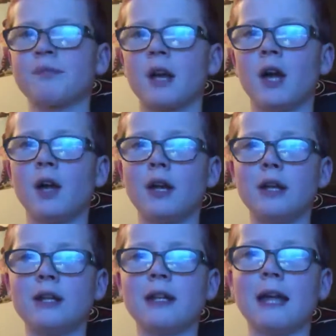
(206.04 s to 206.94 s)

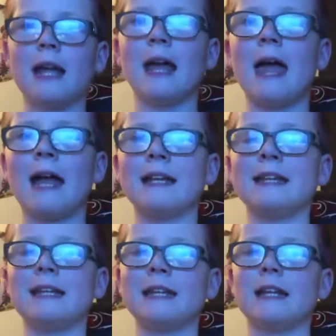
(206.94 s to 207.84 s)
and
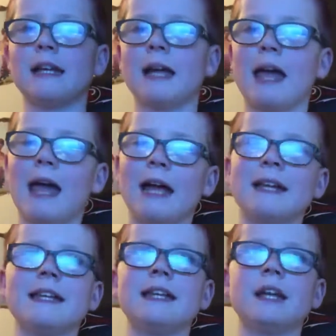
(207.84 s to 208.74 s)
any
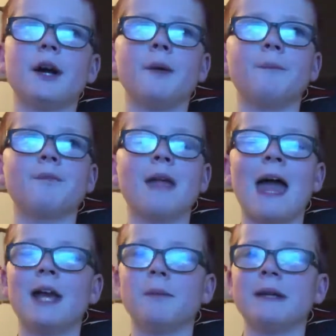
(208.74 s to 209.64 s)

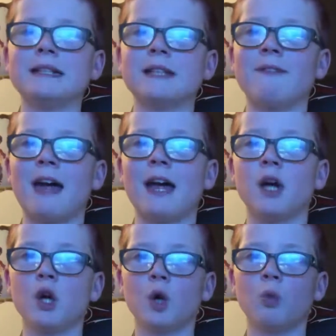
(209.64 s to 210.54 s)
enemies in there
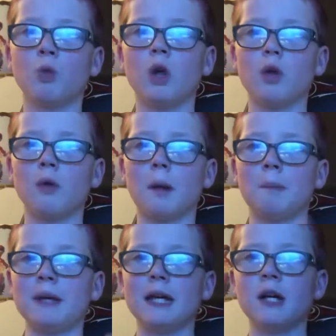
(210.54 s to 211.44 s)
will
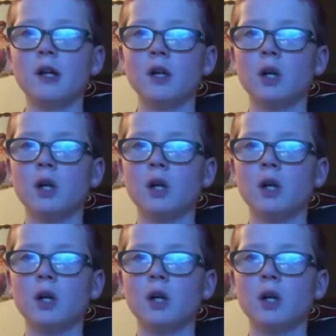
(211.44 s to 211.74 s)
appear,